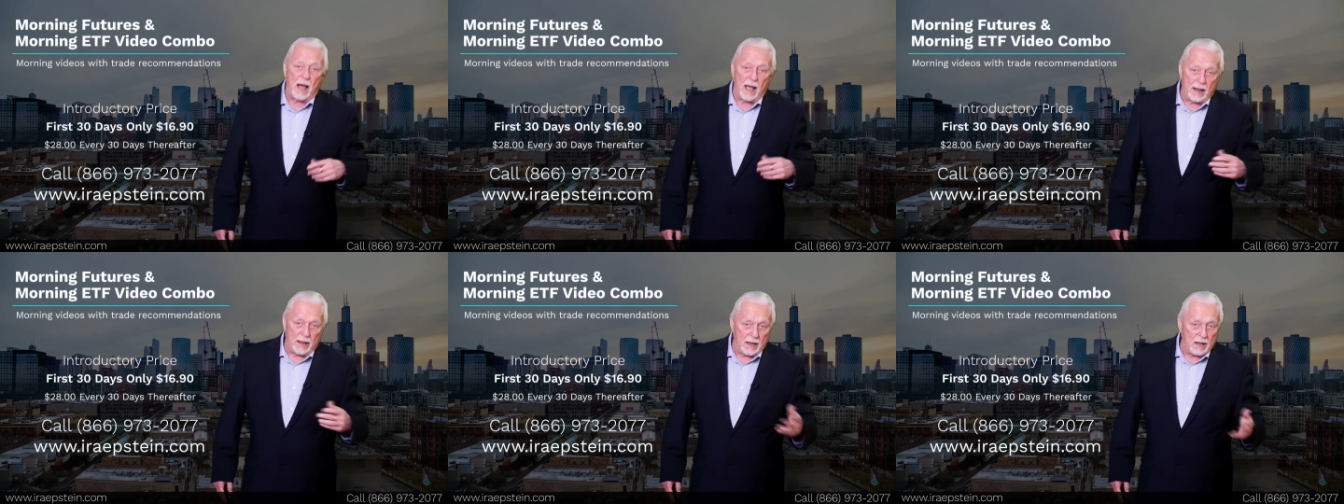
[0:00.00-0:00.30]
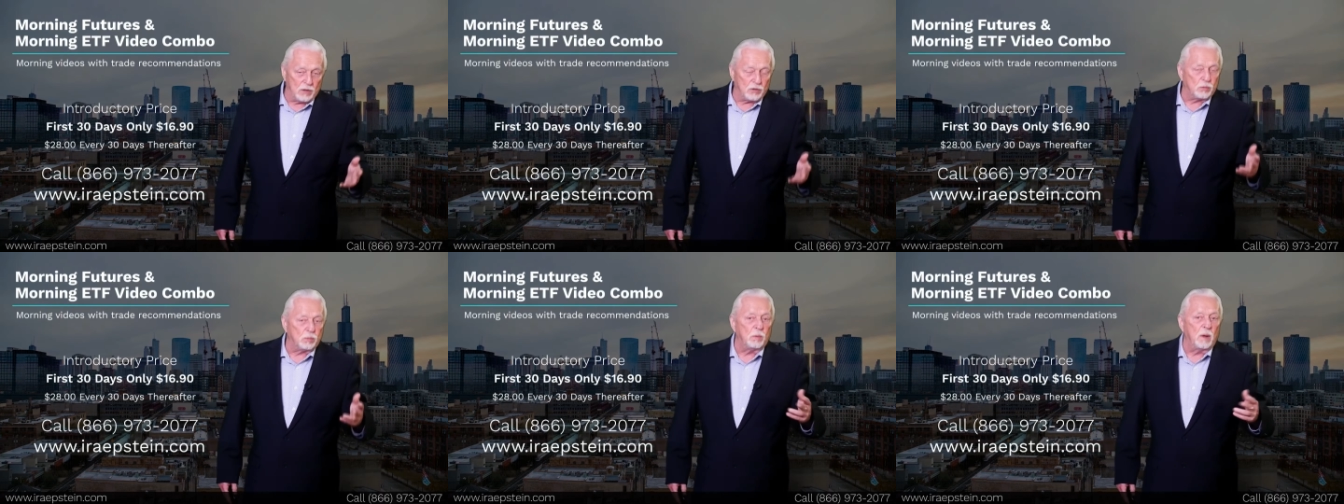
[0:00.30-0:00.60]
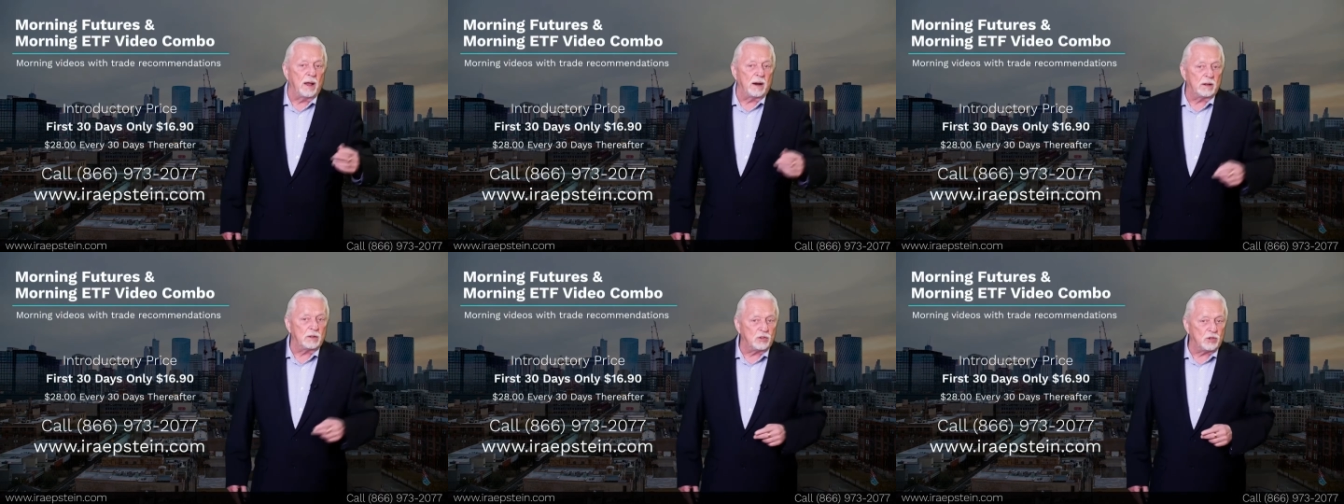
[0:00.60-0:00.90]
I guess
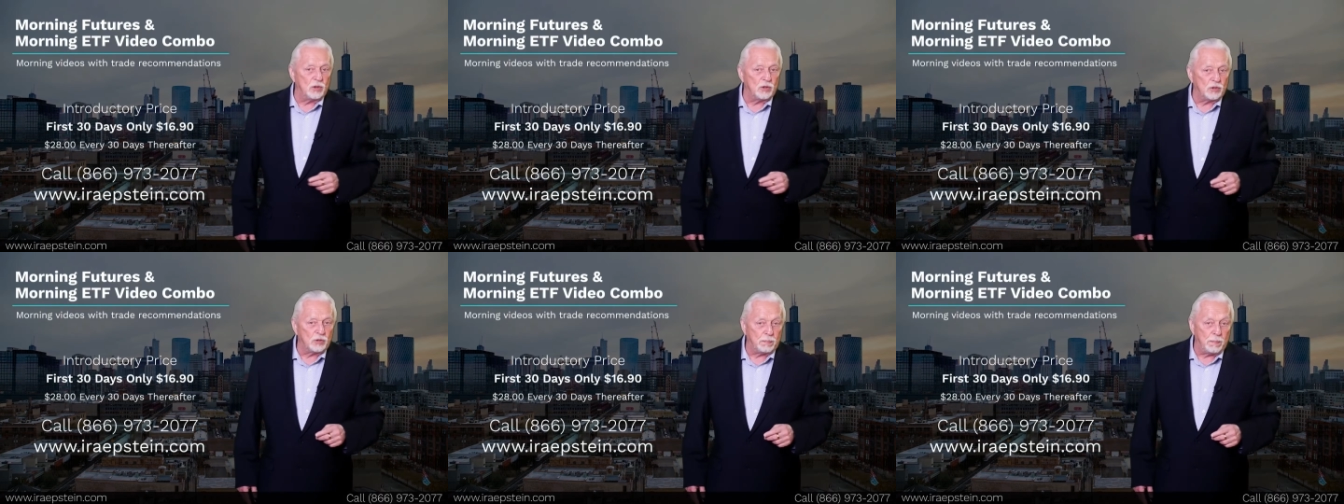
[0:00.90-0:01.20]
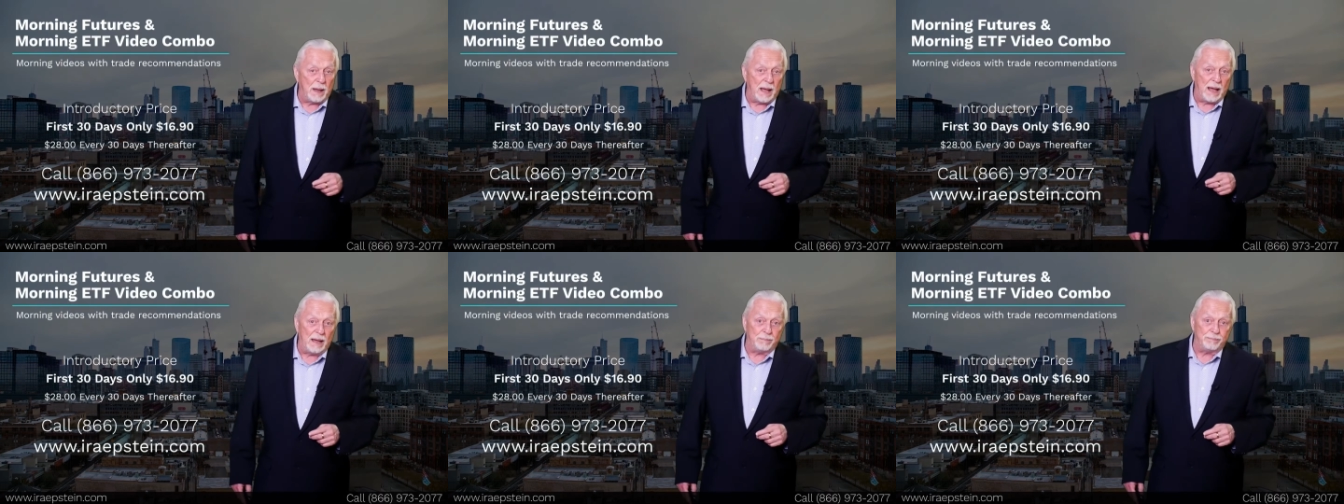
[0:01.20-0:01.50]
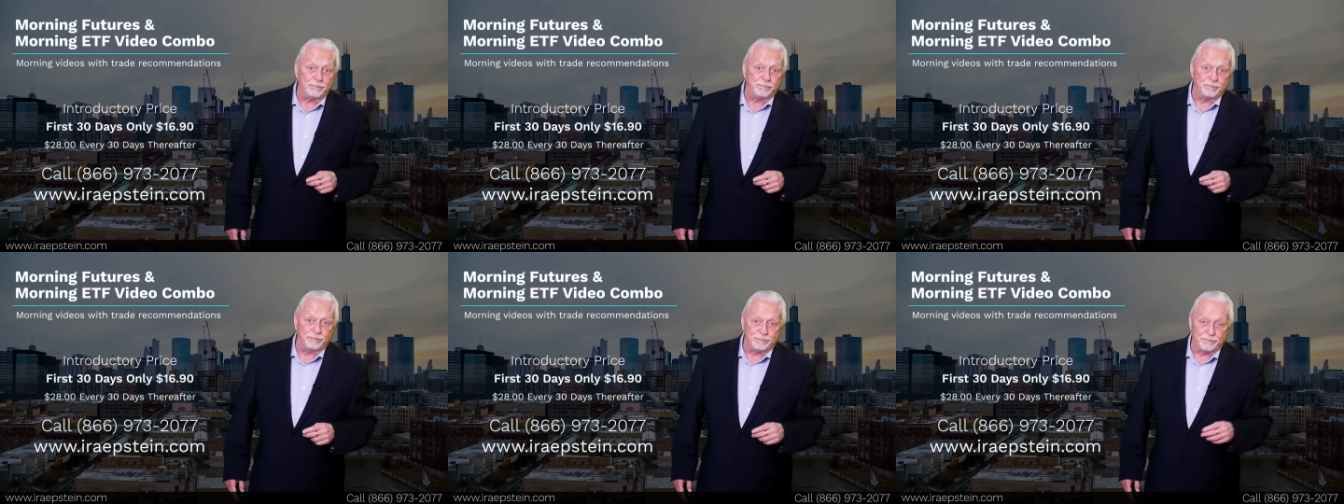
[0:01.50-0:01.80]
Reddit's your
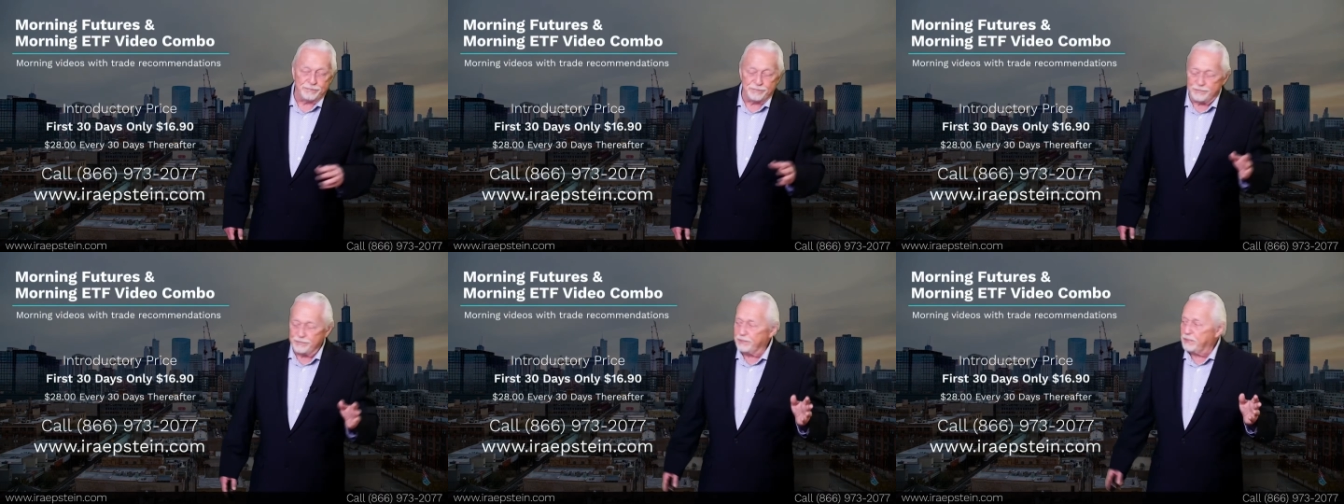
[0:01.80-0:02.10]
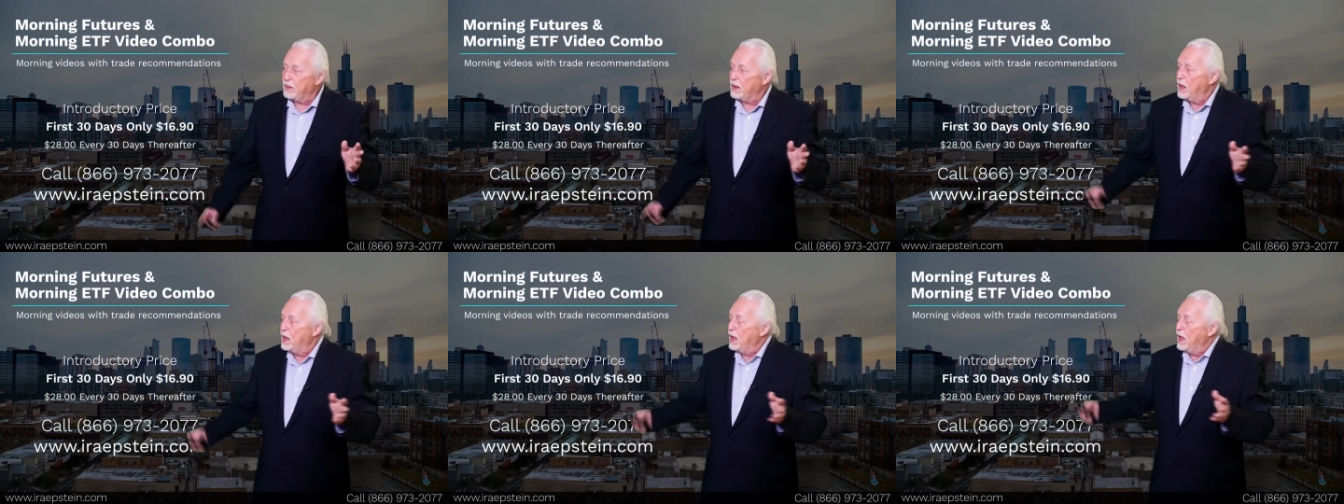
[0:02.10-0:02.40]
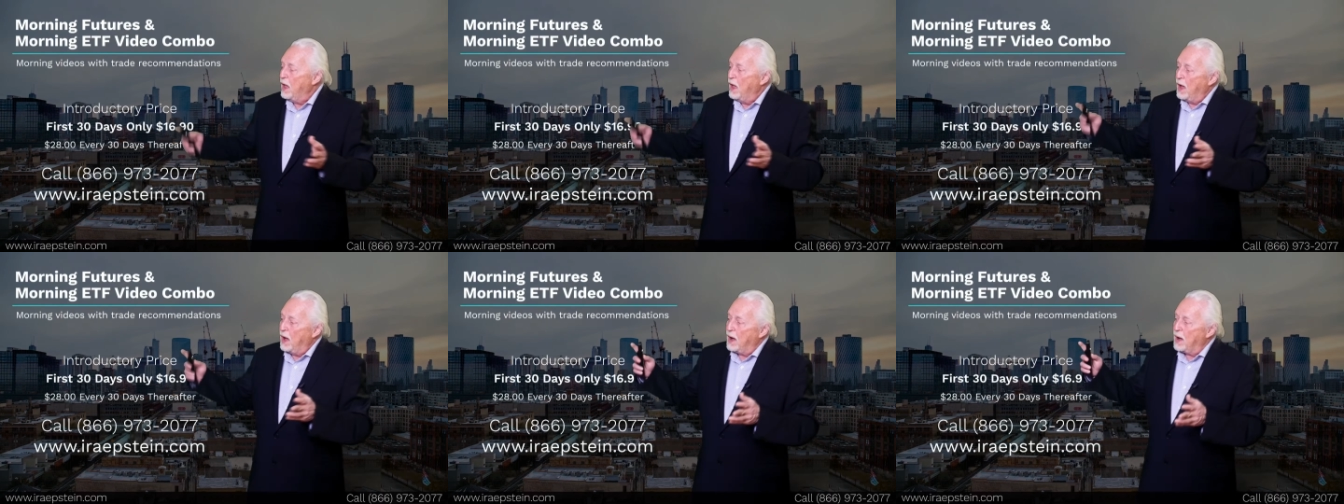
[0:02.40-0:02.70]
spot? Mm hmm.
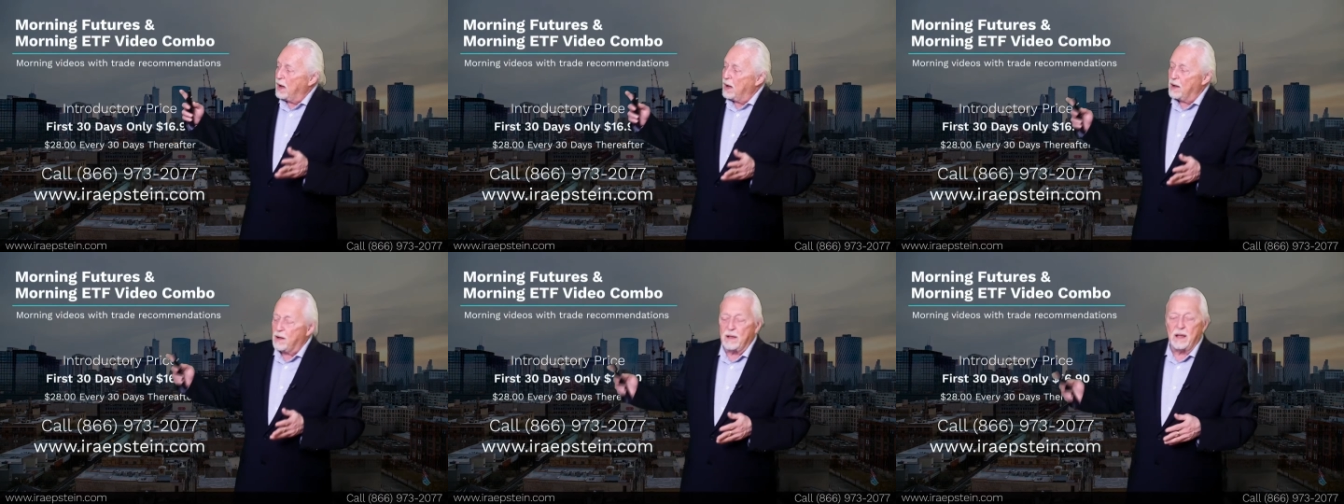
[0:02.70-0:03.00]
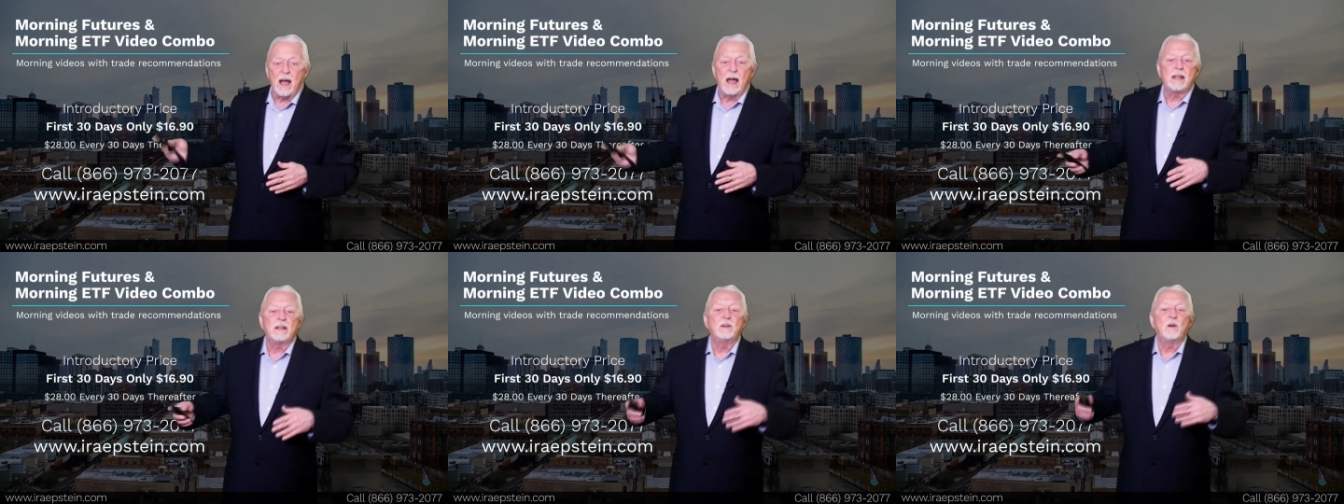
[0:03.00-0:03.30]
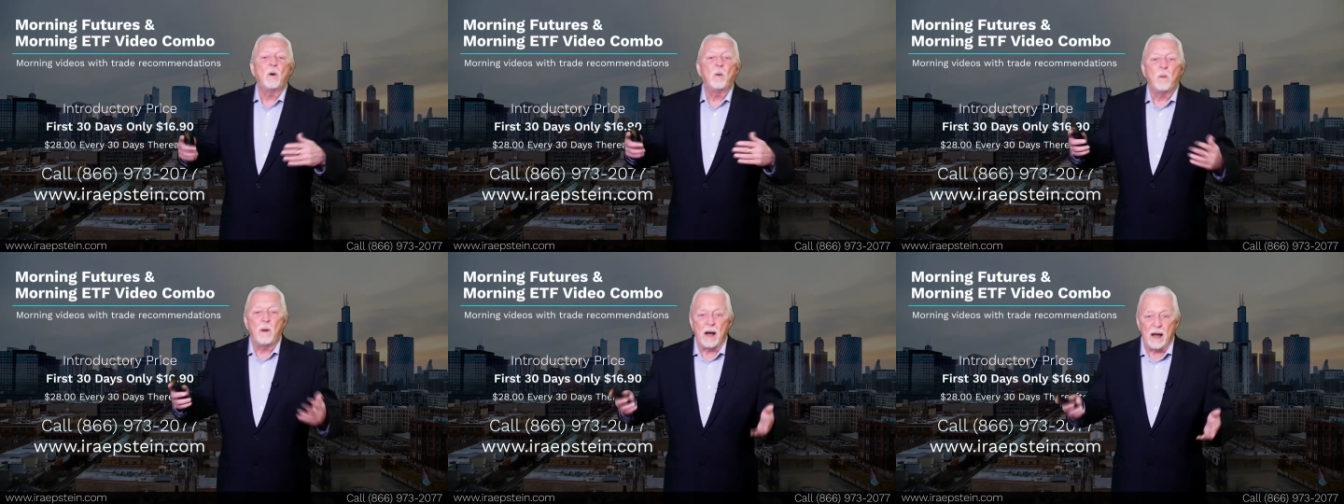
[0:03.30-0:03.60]
Uh, I can
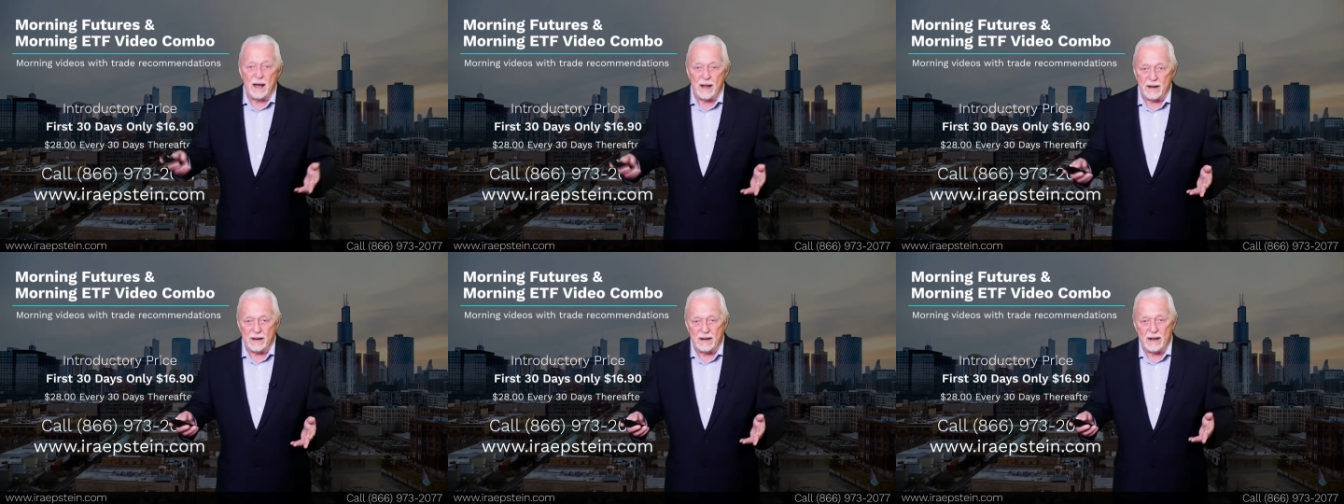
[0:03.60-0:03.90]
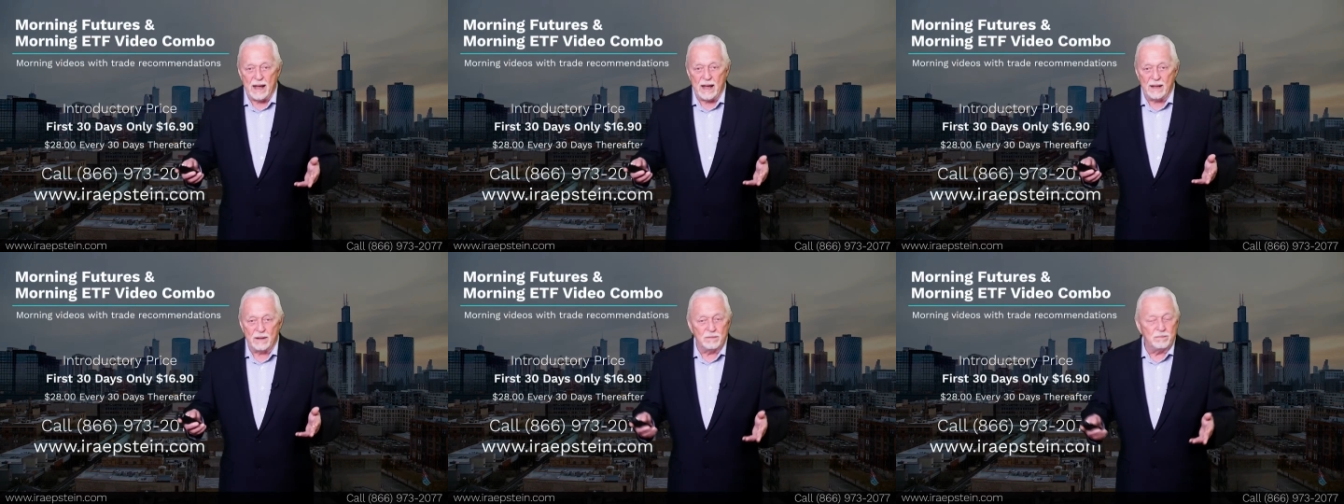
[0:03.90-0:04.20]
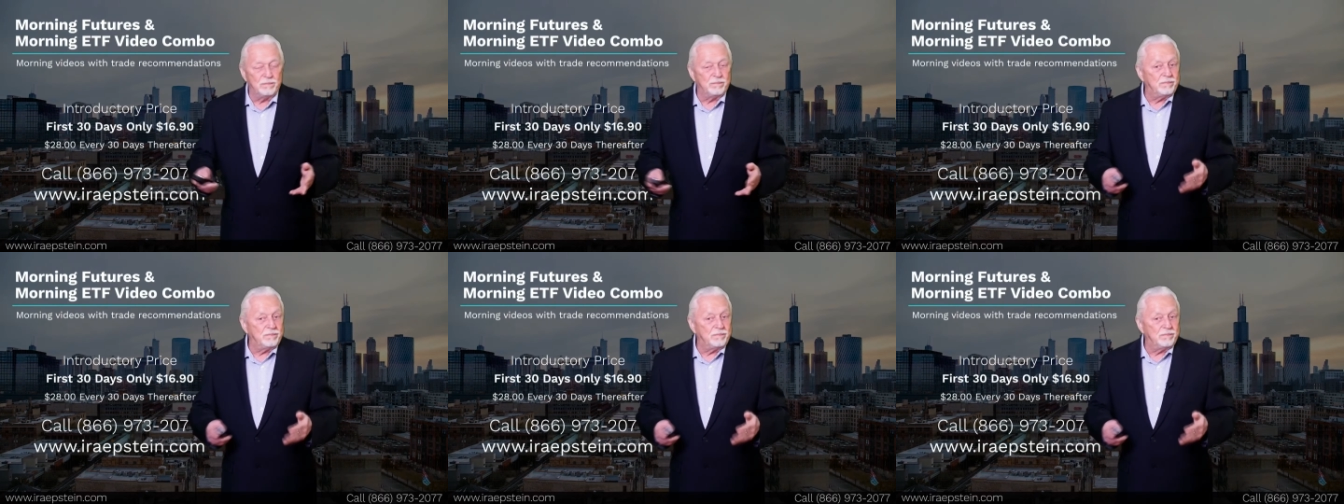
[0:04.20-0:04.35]
go on and on